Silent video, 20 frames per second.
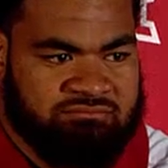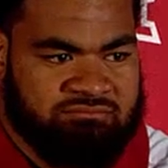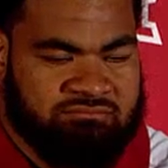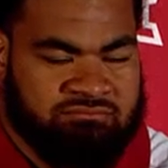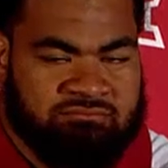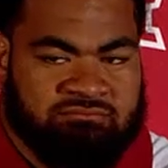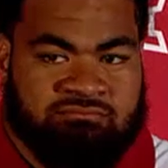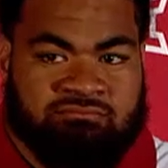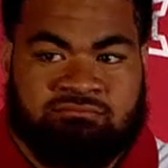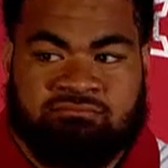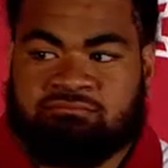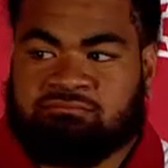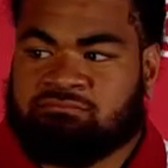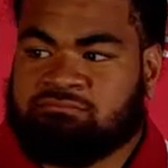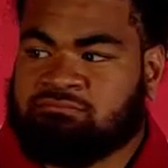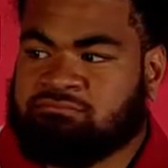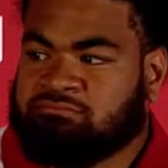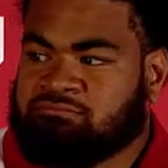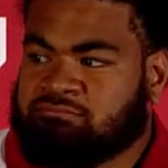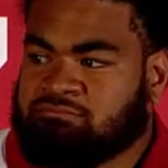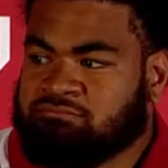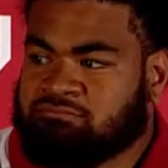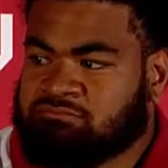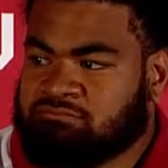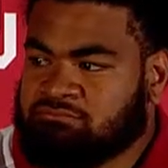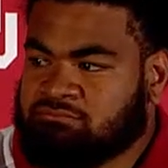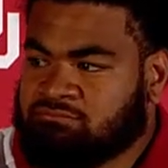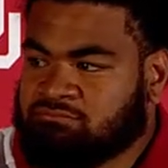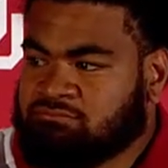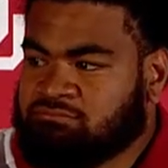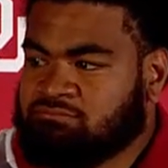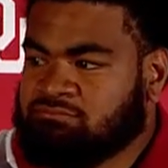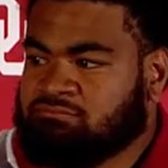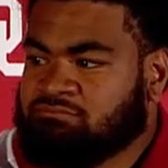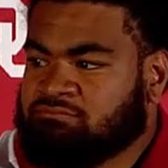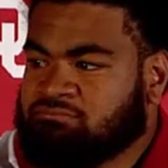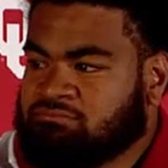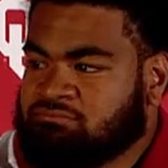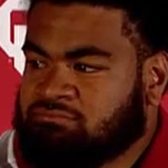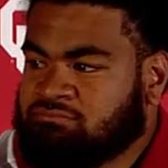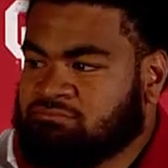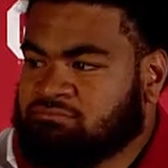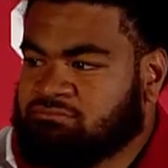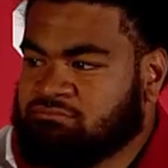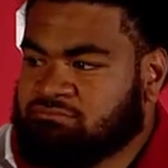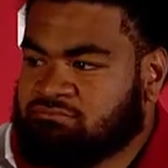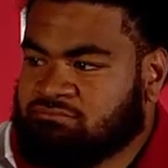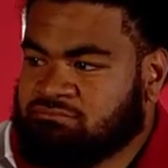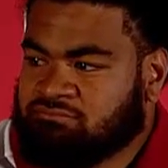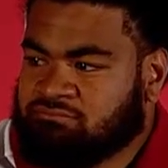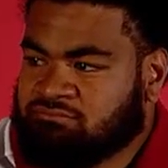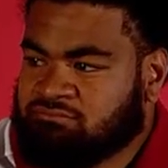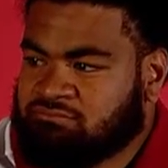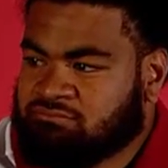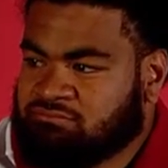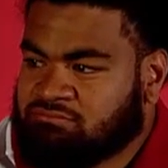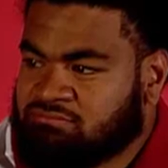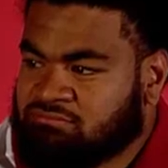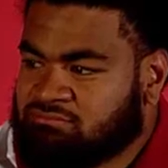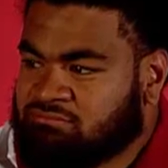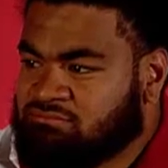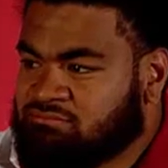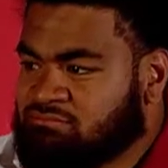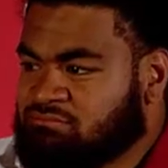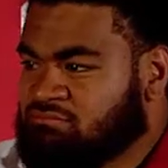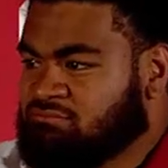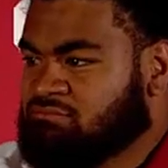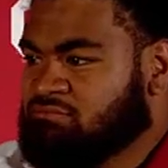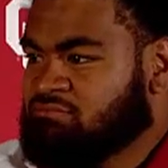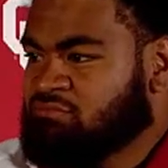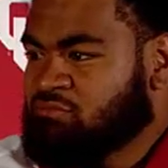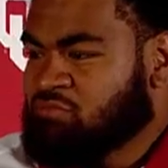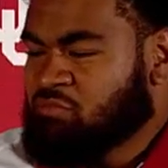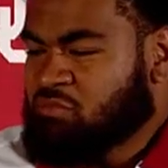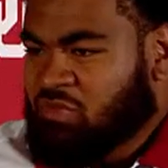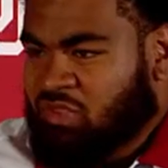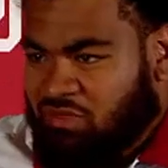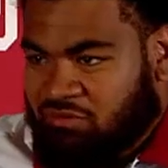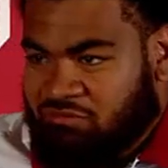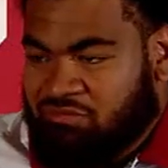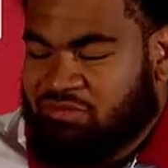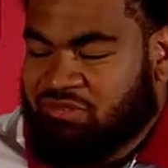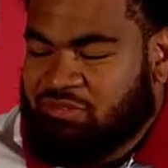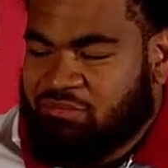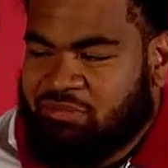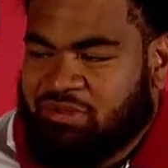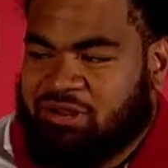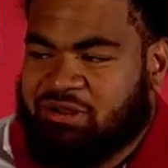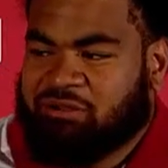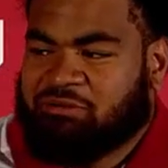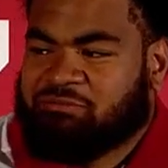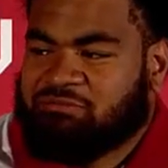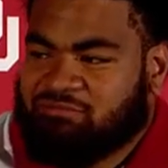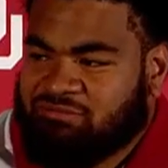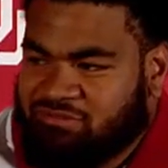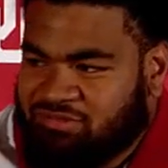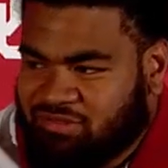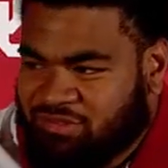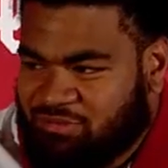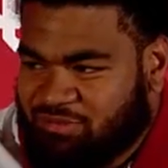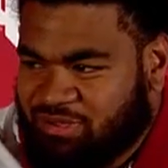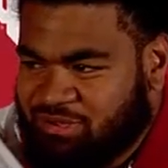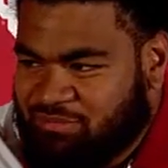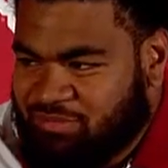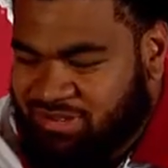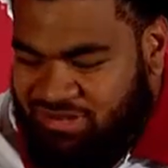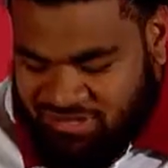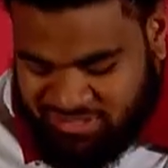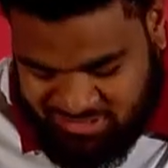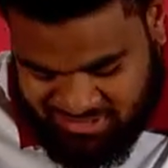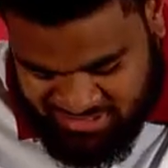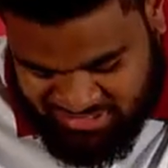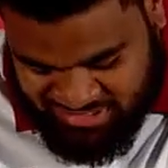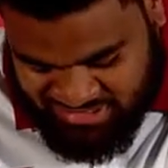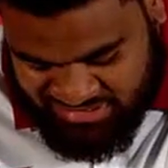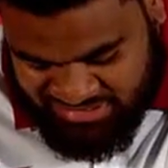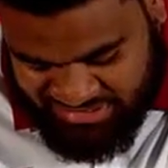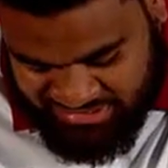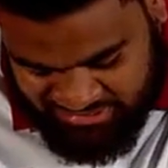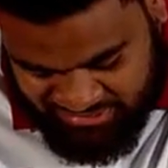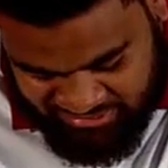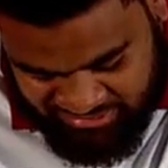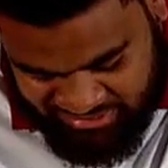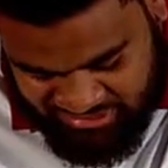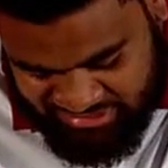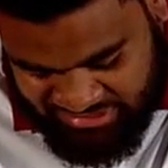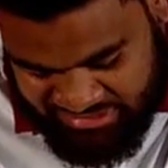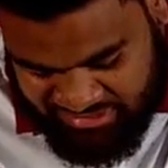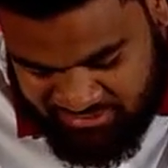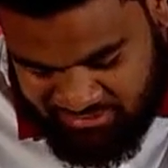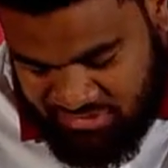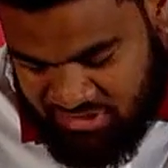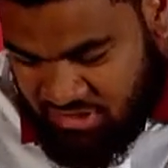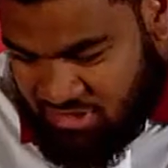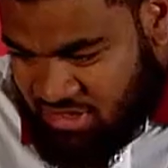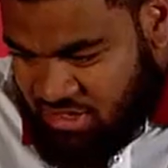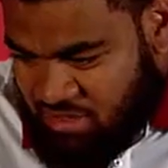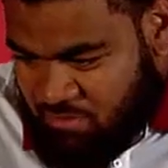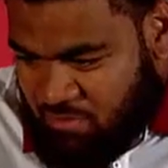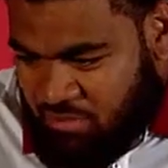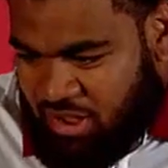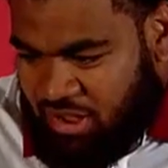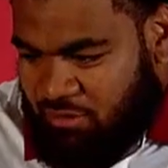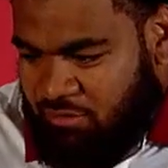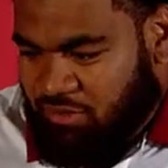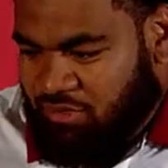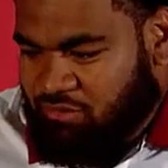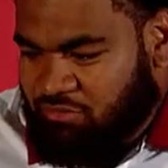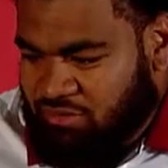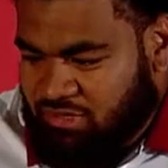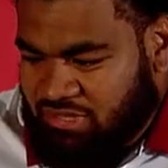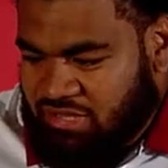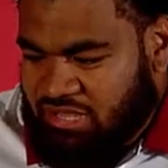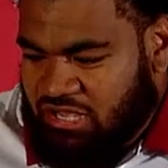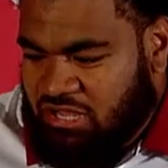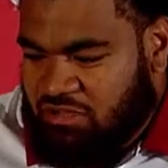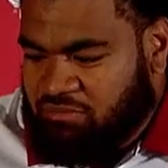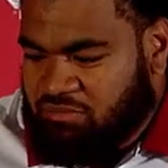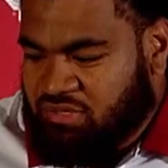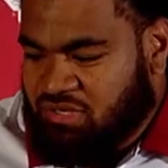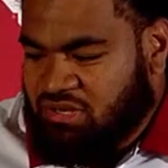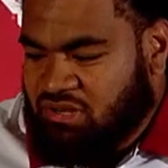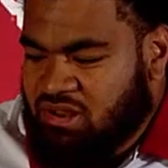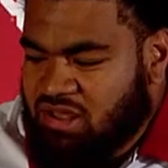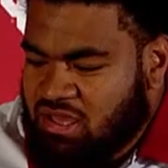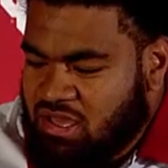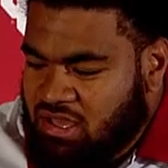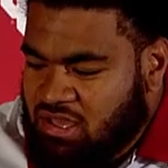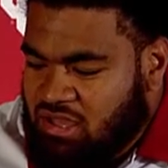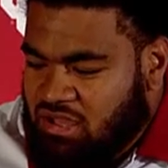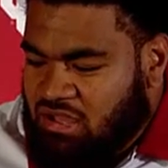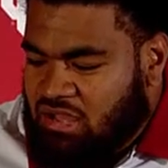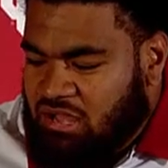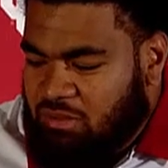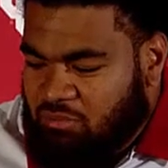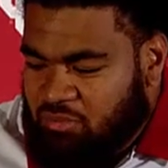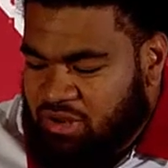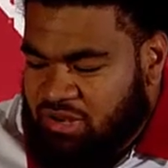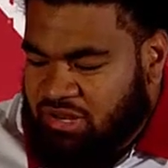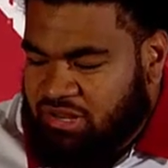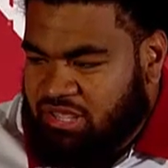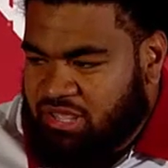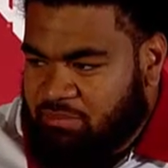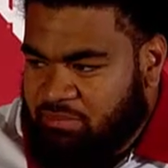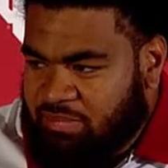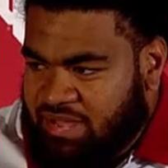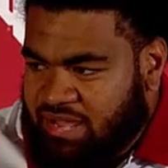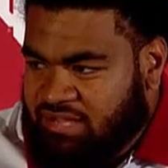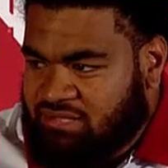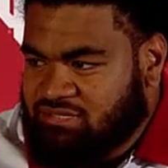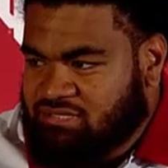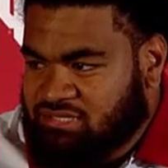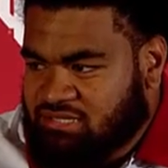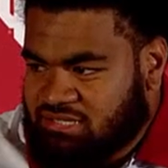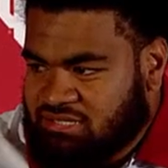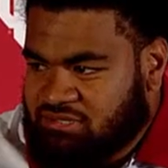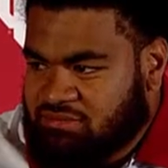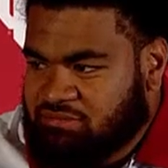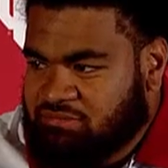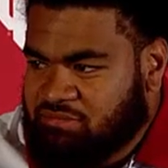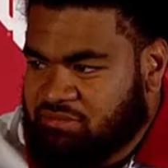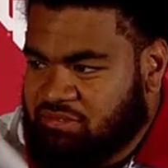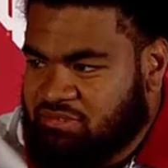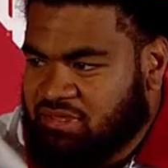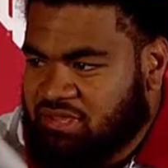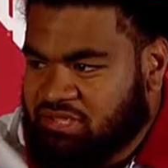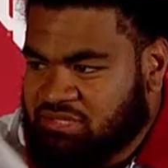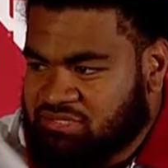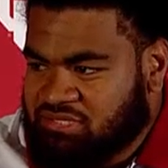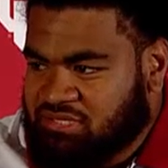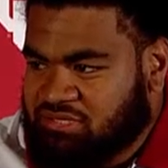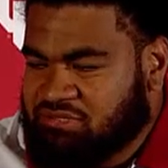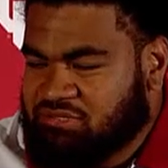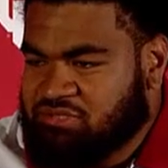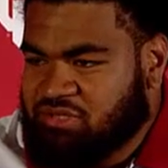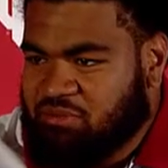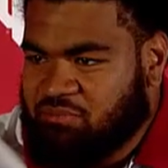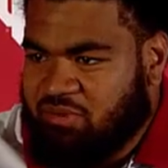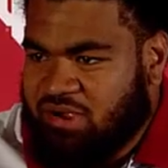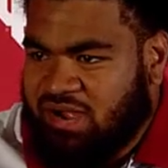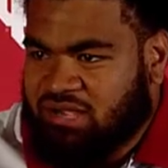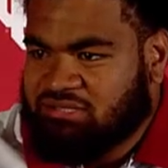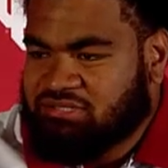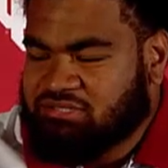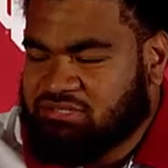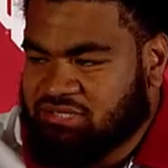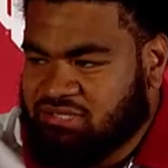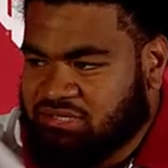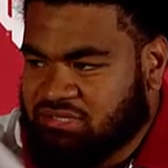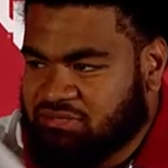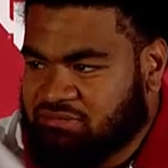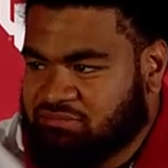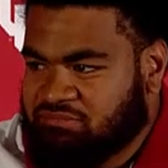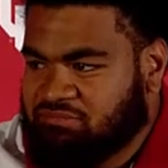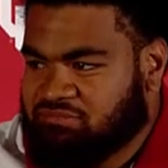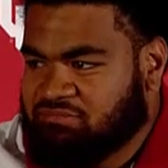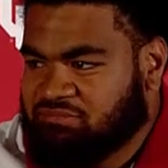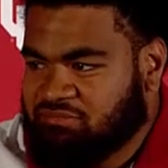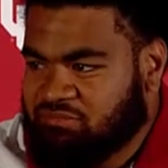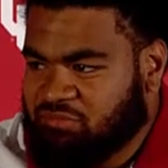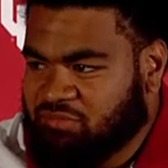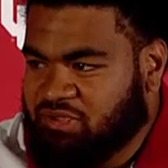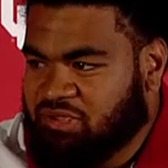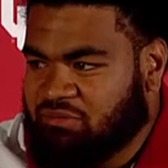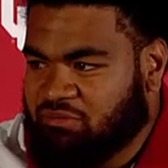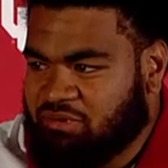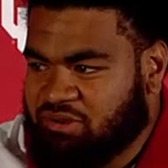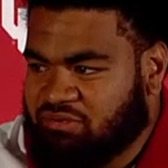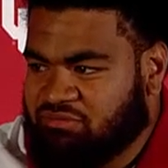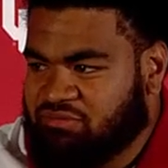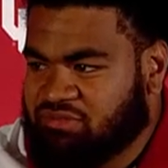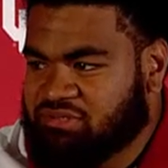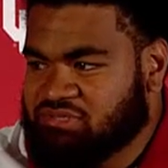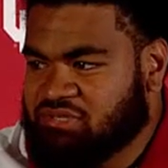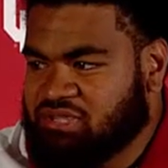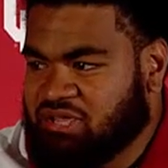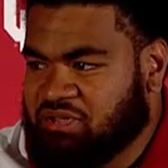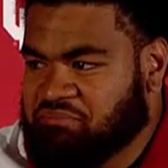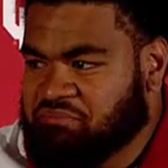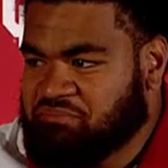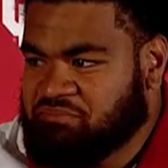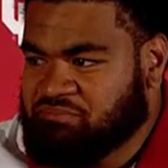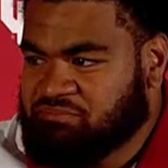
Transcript: How are you feeling physically after uh, some time off? Feeling better, feeling way better. Uh, that I think that bye week really helped, and uh, I'm ready to get back to things and start practicing and get ready for this game.